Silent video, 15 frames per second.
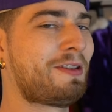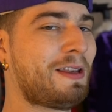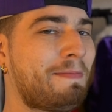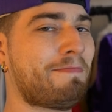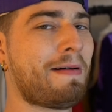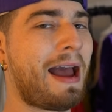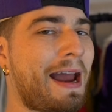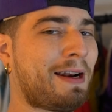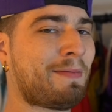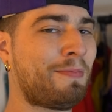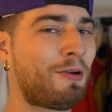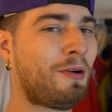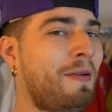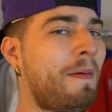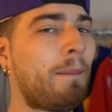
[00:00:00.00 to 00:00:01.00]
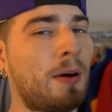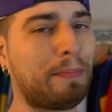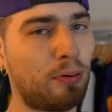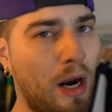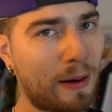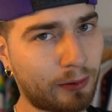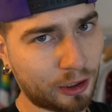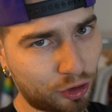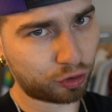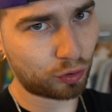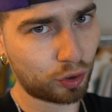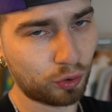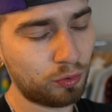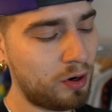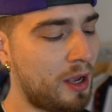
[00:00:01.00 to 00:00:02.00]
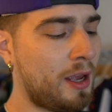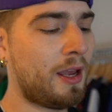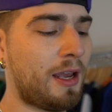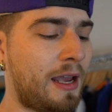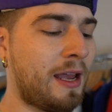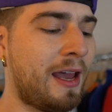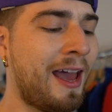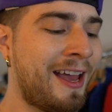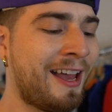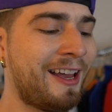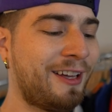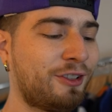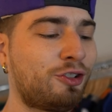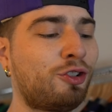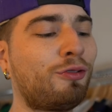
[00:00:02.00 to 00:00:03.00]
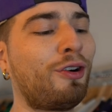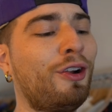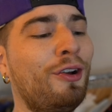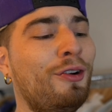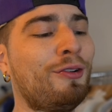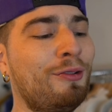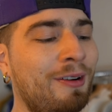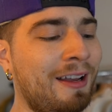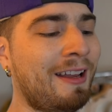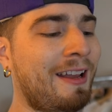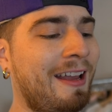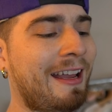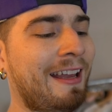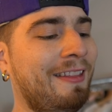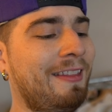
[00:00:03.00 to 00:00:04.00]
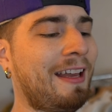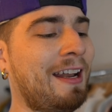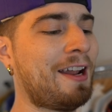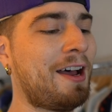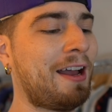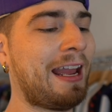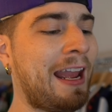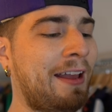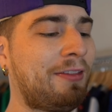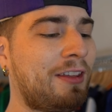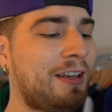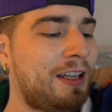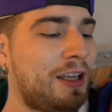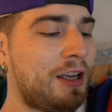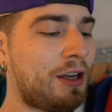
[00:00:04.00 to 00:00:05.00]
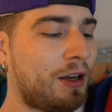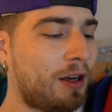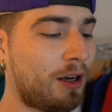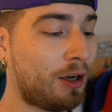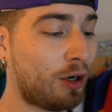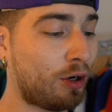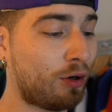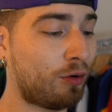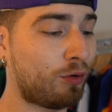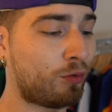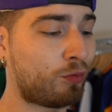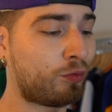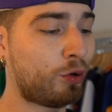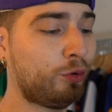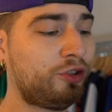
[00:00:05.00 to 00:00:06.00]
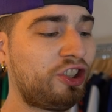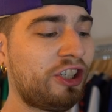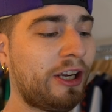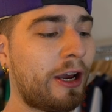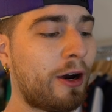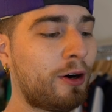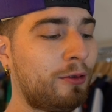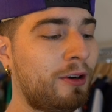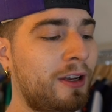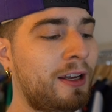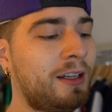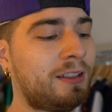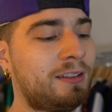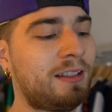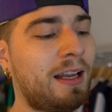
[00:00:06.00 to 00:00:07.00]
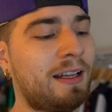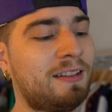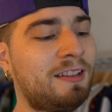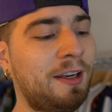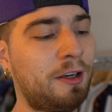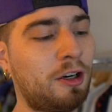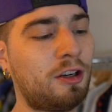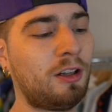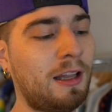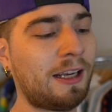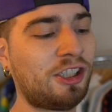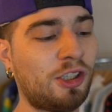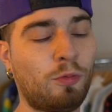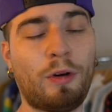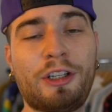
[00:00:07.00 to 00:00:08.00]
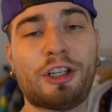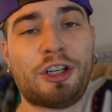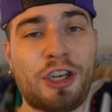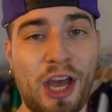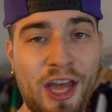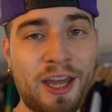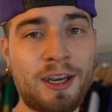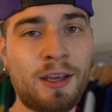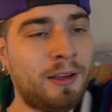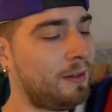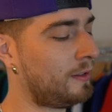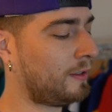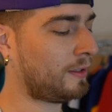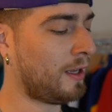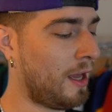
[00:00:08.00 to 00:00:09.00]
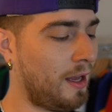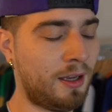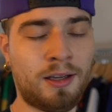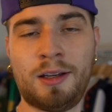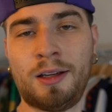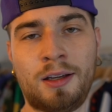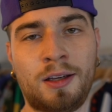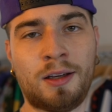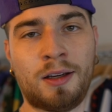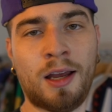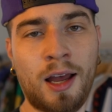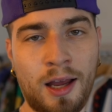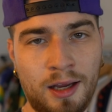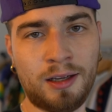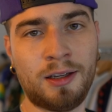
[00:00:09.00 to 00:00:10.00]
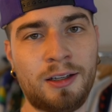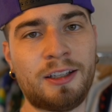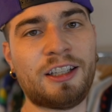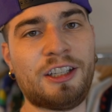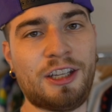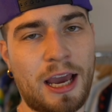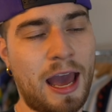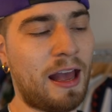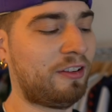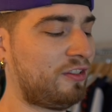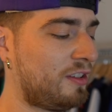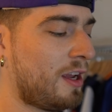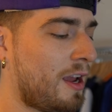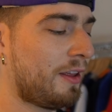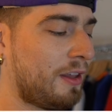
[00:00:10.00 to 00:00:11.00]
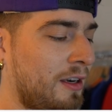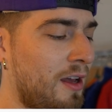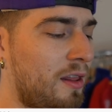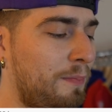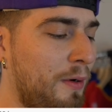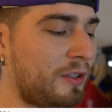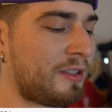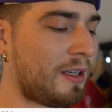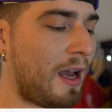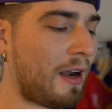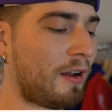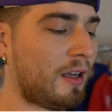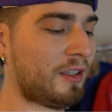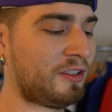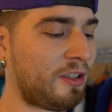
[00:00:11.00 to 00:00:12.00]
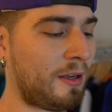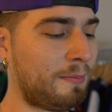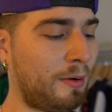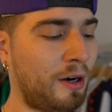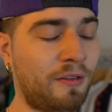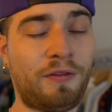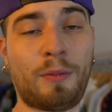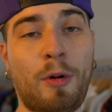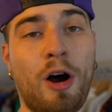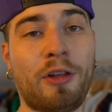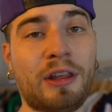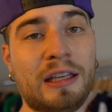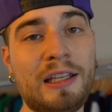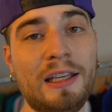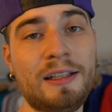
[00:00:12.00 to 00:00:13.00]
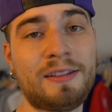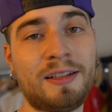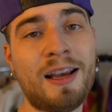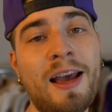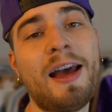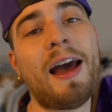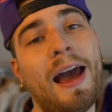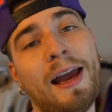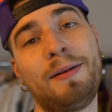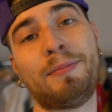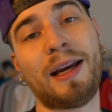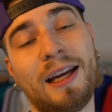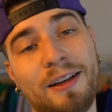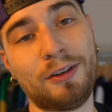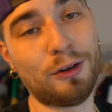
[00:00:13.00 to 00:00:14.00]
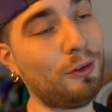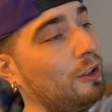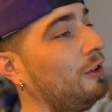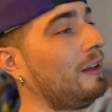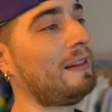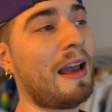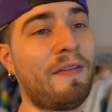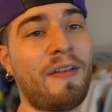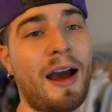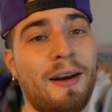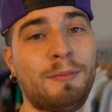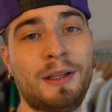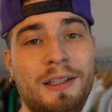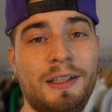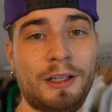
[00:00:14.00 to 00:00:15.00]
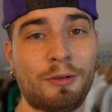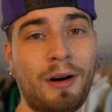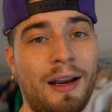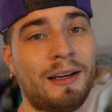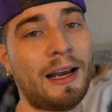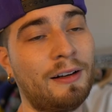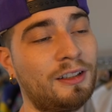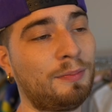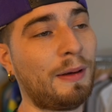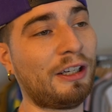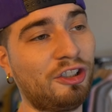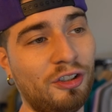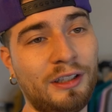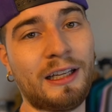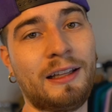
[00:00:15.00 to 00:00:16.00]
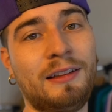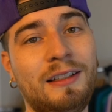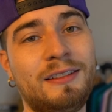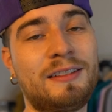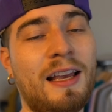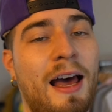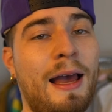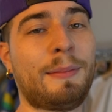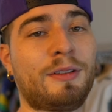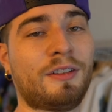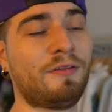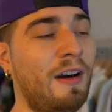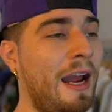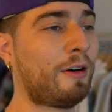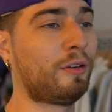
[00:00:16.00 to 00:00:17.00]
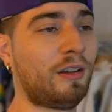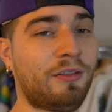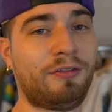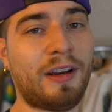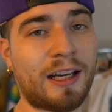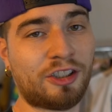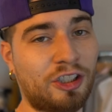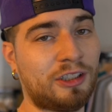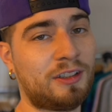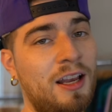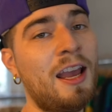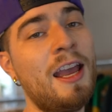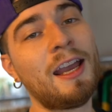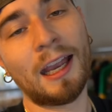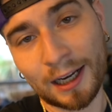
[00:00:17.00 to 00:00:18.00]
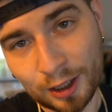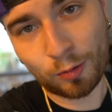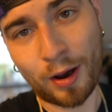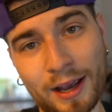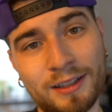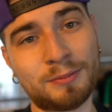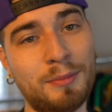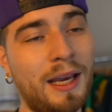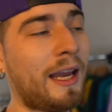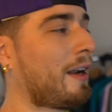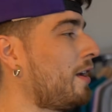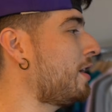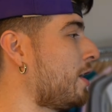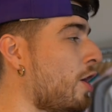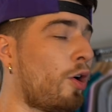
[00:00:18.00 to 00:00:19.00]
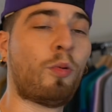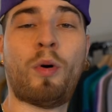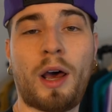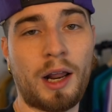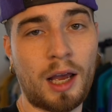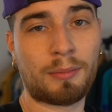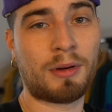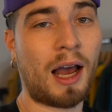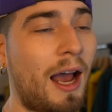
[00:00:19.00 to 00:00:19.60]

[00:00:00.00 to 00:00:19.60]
Debatable, but probably true. True. And then uh, Anthony uh, Ruscio says, sneaker collection when you're done? Huh. Huh. Yes. Then another person got a sunburn from all the heat. Hey man, dude, you need that vitamin D right now, especially in these times of viral infections. Anyways, man, what up